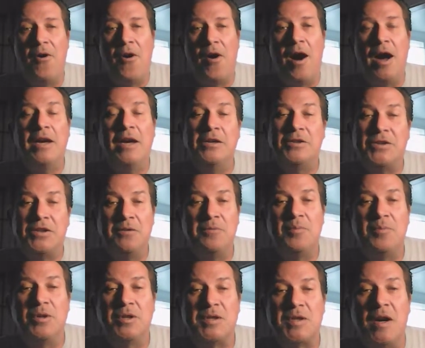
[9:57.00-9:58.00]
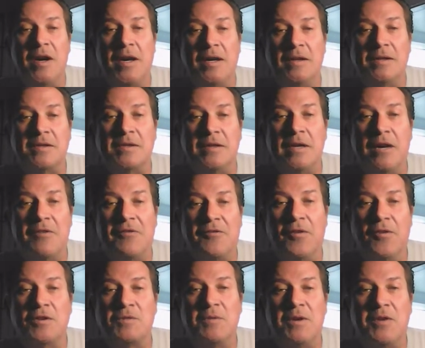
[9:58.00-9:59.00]
I used to do book signings at
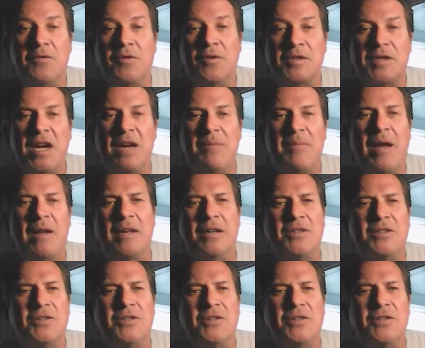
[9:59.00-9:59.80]
first when it first came out, like